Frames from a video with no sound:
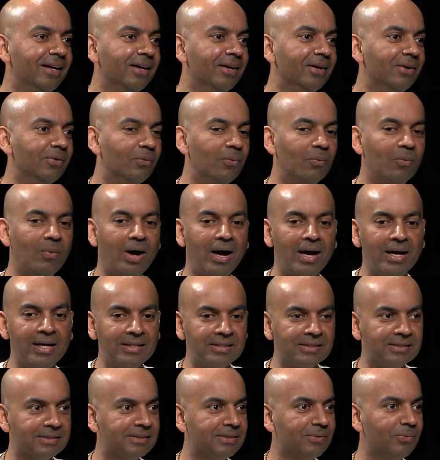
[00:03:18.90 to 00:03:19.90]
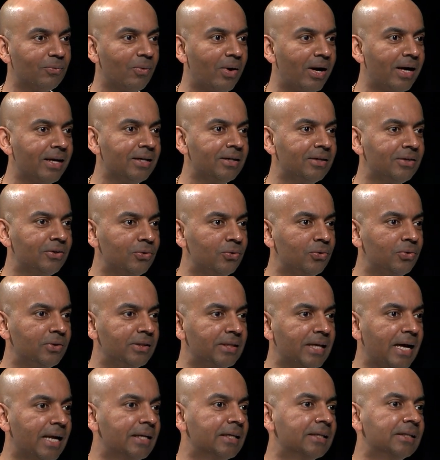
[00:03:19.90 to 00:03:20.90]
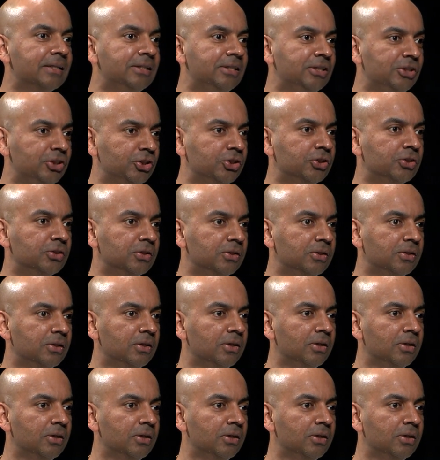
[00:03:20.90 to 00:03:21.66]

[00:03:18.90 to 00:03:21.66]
Why are you in that condition?